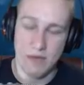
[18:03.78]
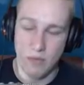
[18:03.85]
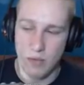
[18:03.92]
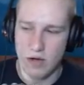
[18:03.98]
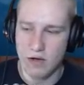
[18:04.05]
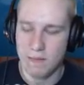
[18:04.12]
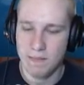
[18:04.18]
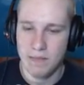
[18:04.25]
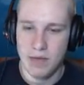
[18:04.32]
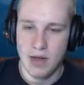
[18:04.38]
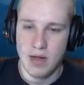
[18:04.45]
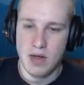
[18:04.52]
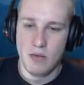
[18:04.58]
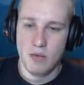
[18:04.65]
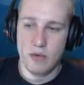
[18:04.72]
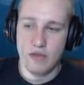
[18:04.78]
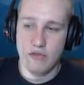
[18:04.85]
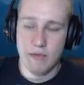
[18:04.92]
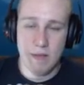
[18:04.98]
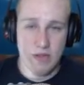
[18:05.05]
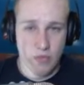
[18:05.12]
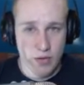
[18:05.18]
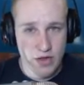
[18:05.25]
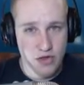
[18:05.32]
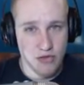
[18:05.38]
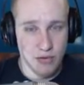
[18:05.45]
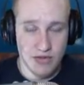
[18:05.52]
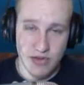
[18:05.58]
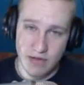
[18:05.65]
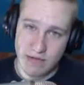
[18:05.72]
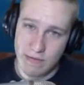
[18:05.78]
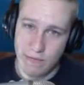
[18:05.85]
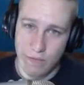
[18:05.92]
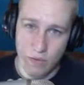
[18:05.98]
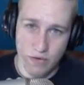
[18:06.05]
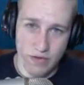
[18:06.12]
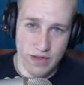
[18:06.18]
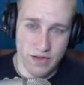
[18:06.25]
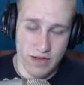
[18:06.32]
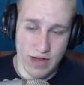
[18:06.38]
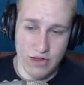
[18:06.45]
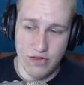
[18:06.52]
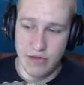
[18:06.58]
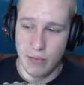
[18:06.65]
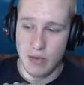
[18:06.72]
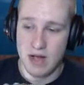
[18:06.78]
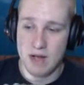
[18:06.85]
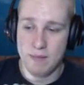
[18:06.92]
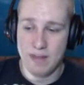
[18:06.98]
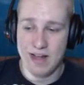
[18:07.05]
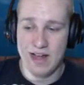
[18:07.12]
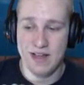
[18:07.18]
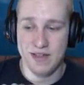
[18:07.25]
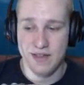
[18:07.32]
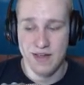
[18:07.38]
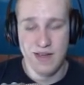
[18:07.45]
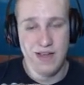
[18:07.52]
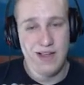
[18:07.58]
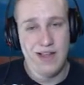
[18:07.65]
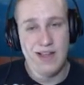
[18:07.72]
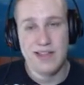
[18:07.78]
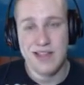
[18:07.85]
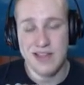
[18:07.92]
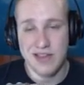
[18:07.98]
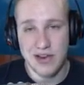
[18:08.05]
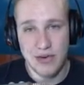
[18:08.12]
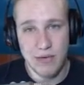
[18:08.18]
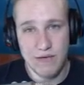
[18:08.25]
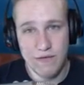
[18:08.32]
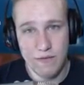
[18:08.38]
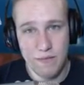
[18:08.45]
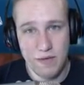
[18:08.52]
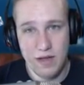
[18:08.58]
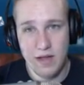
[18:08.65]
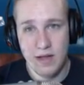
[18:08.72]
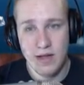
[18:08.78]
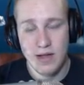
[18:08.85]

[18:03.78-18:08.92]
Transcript: well. We stream on Twitch, twitch.tv/ScotchTY. But guys, that's going to do it for me.